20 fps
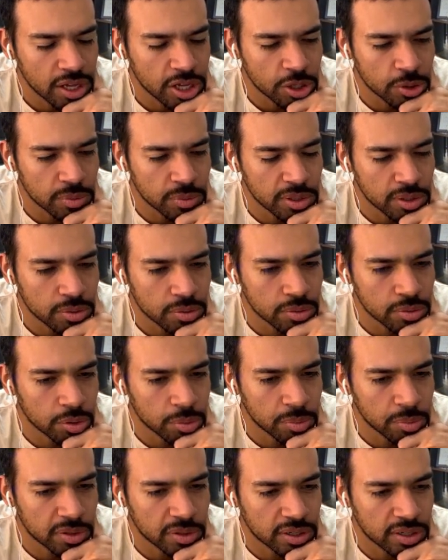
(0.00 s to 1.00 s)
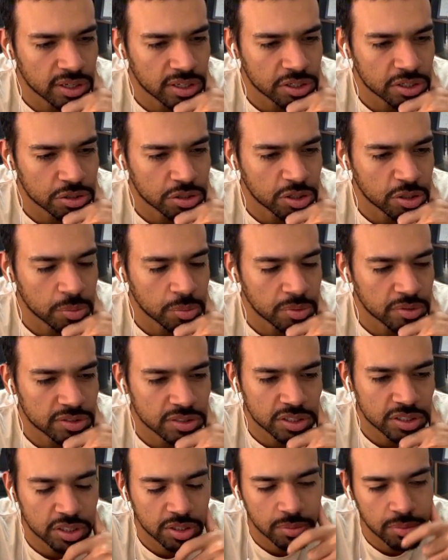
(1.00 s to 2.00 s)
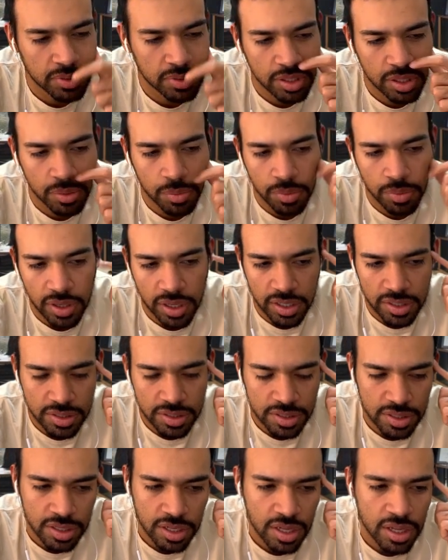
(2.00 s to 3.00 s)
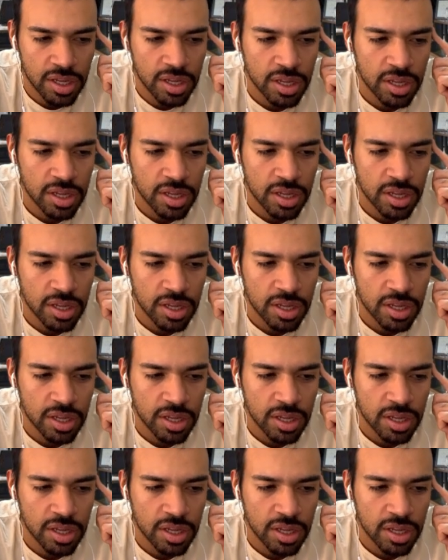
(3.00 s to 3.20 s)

I will open a short position, but the price